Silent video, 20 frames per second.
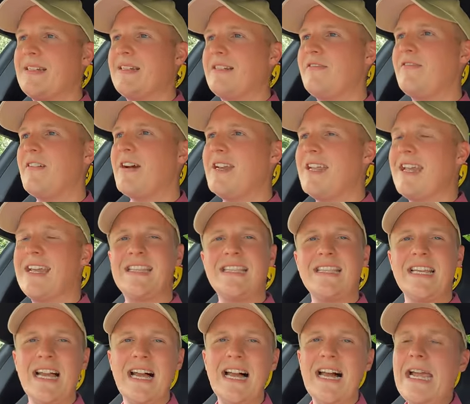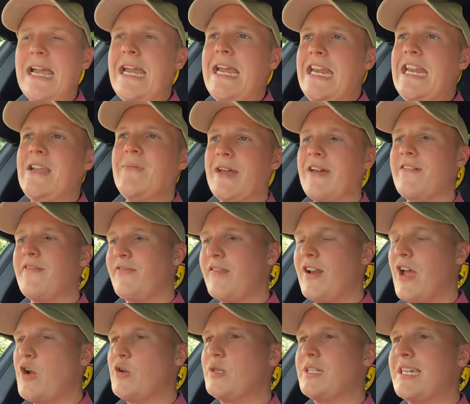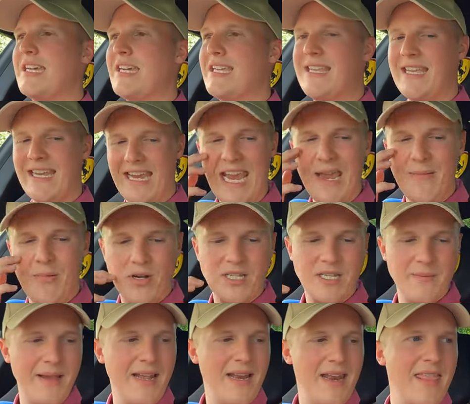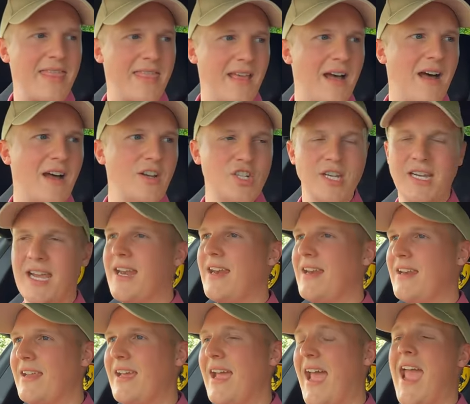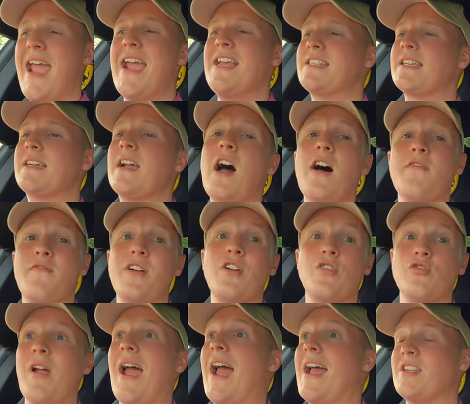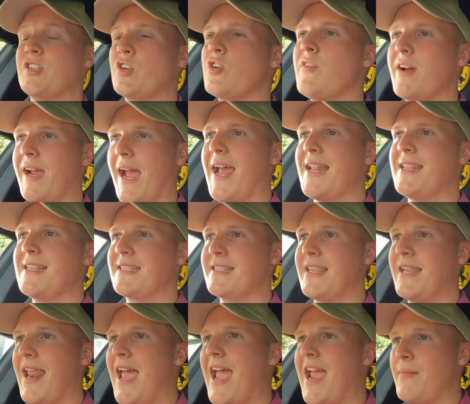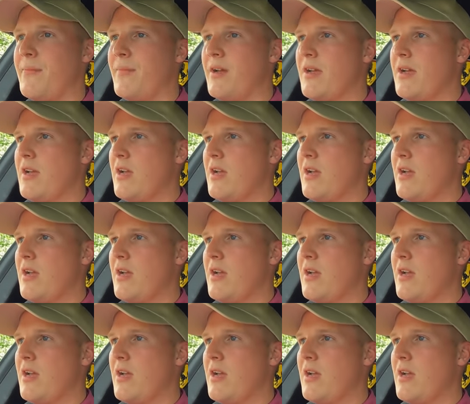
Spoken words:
I find it a tiny bit floaty and the gearbox a bit lethargic. And hey, it's a car for grand touring, hence the name.